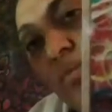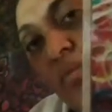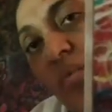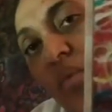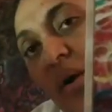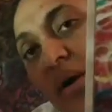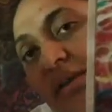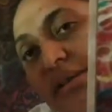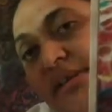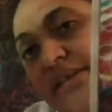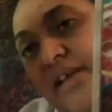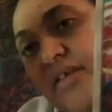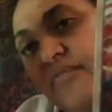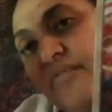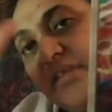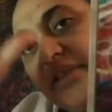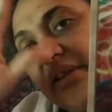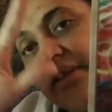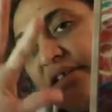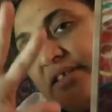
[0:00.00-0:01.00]
once
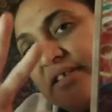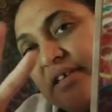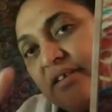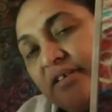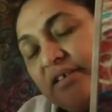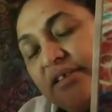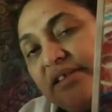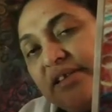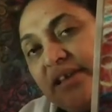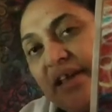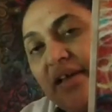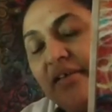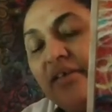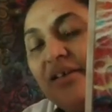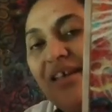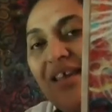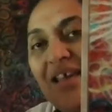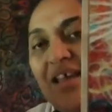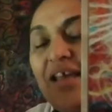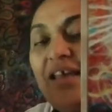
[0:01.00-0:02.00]
everything settles down
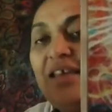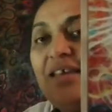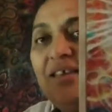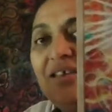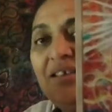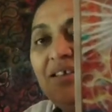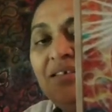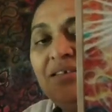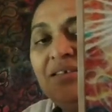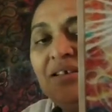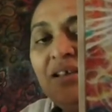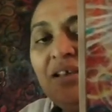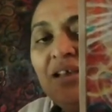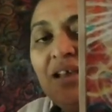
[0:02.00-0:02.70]
again,